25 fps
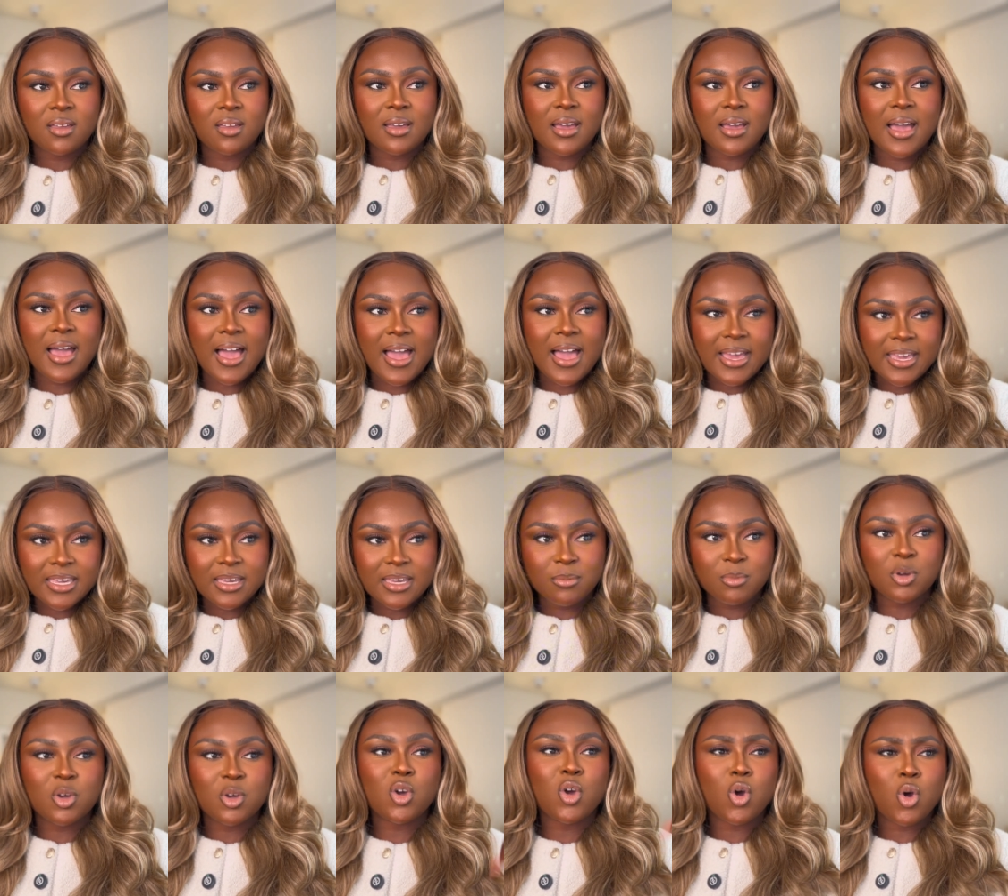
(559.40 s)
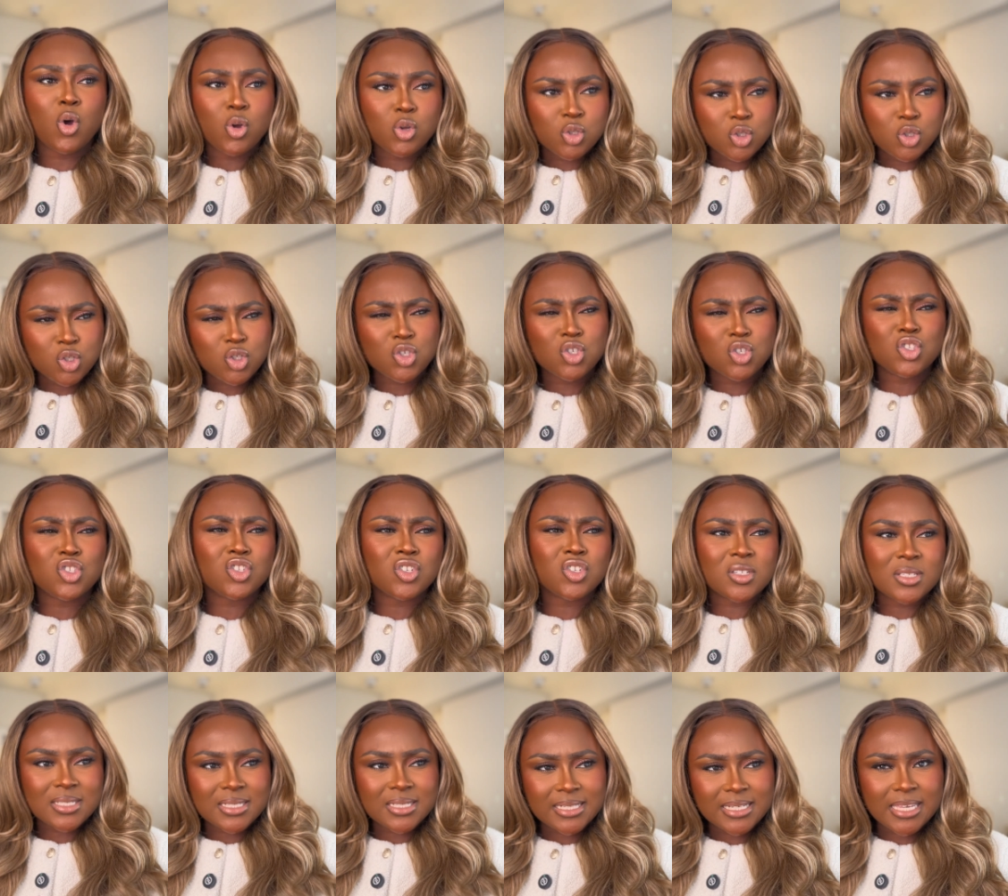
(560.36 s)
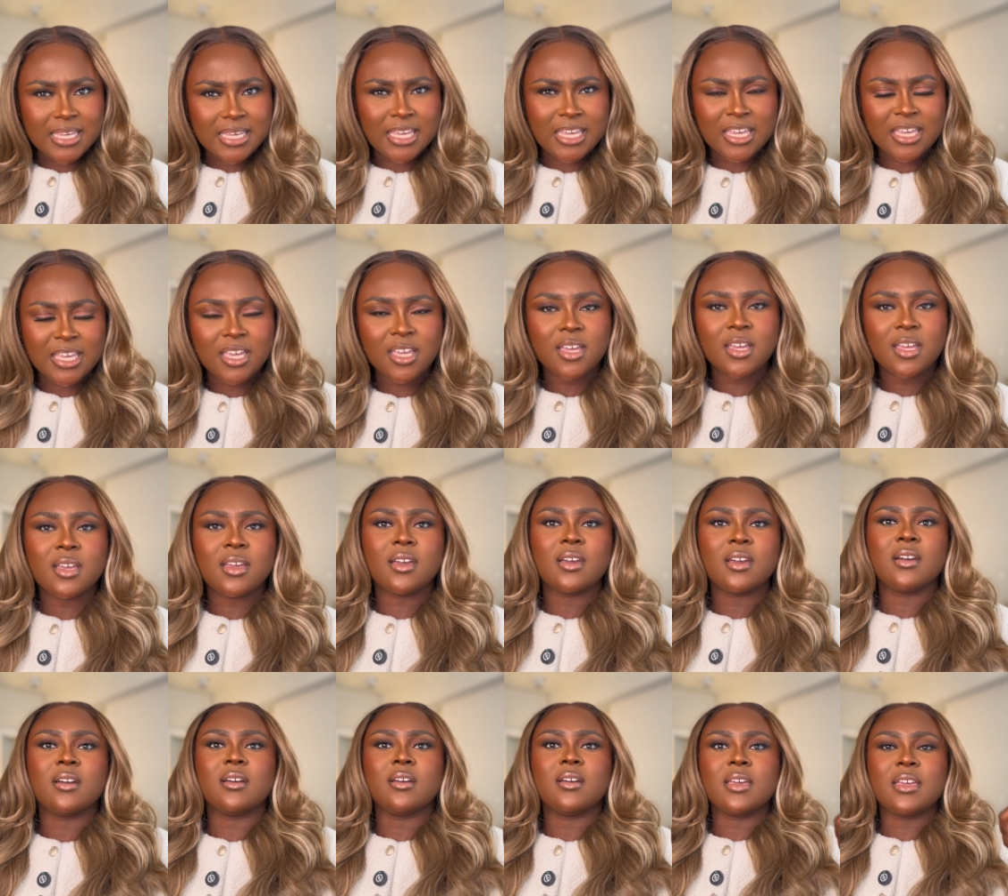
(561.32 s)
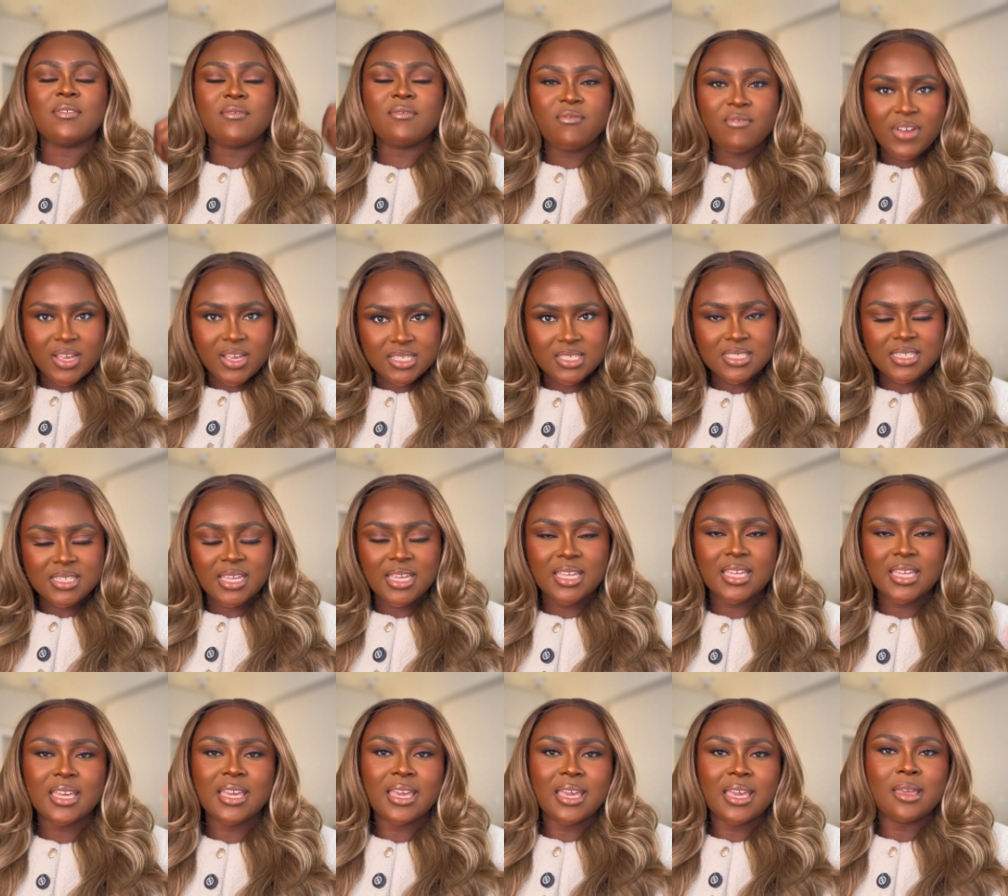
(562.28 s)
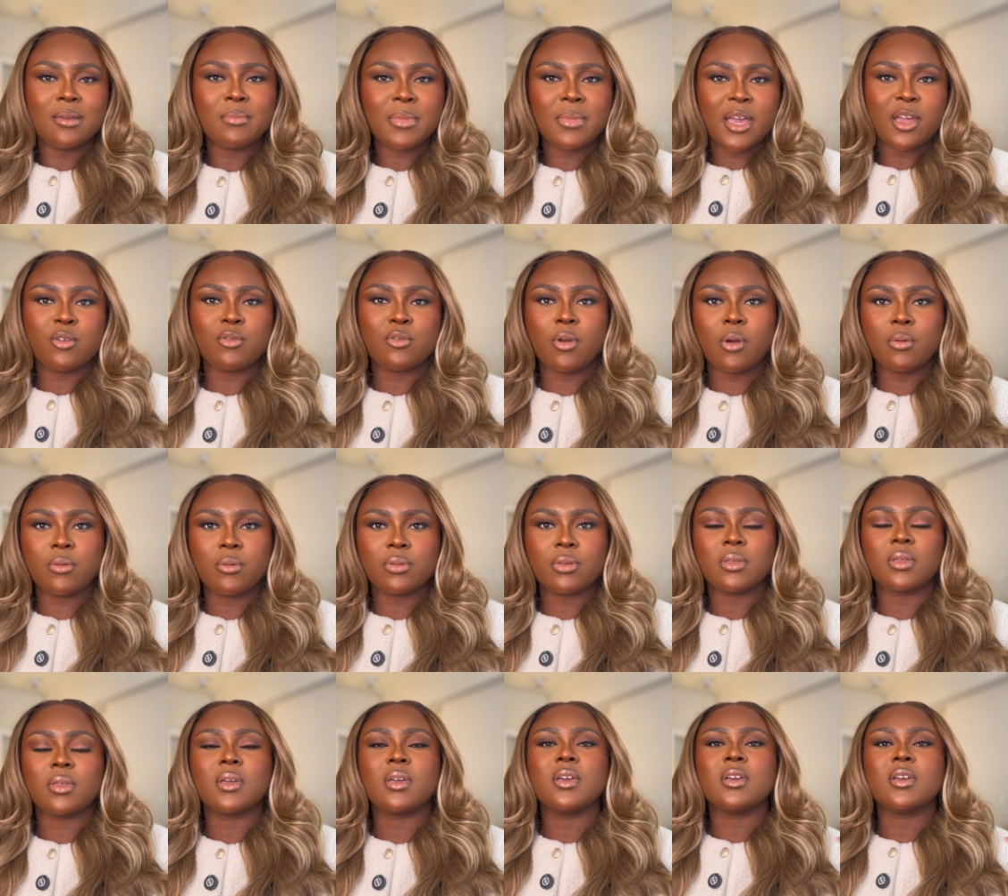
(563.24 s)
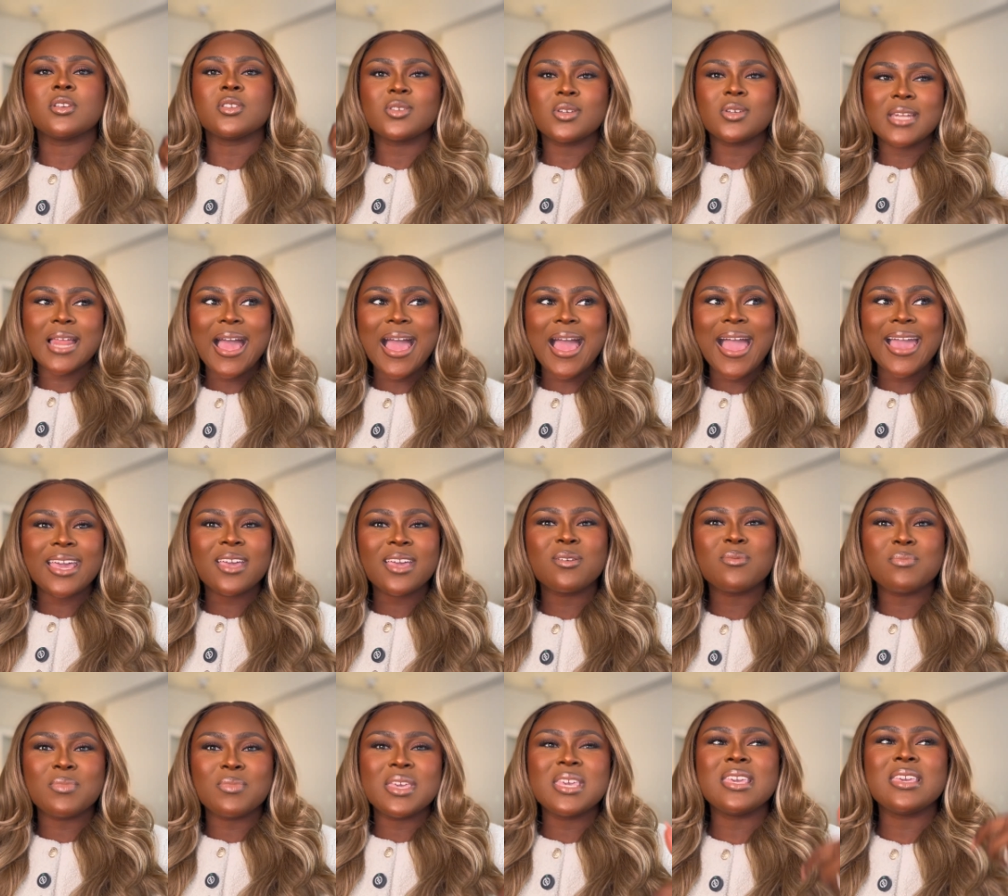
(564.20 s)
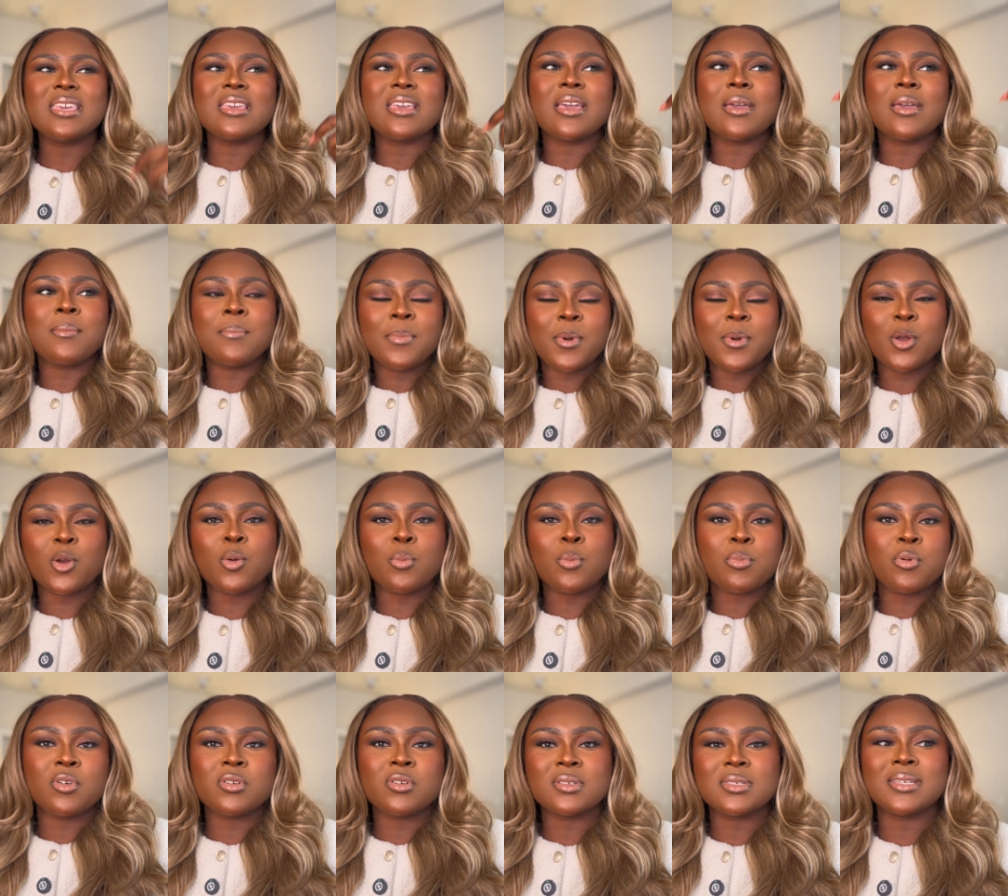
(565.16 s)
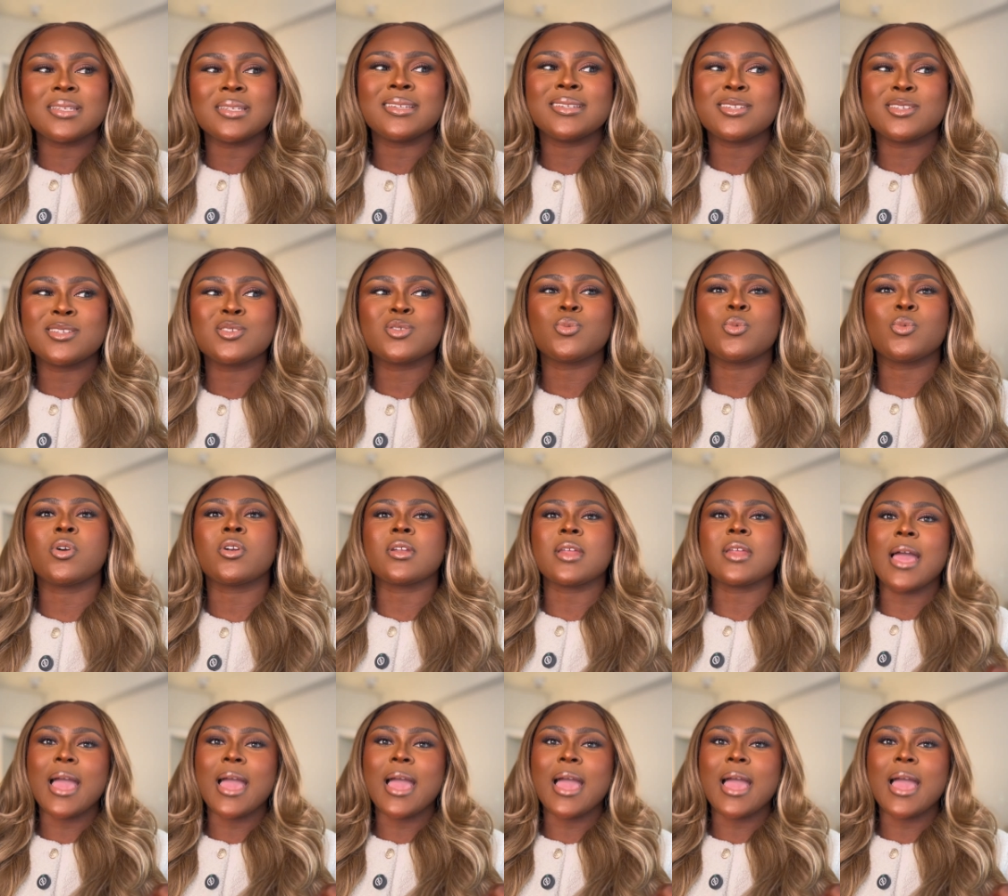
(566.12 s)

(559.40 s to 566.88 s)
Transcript: I am continuously investing in my growth so that I can be a better person in this world.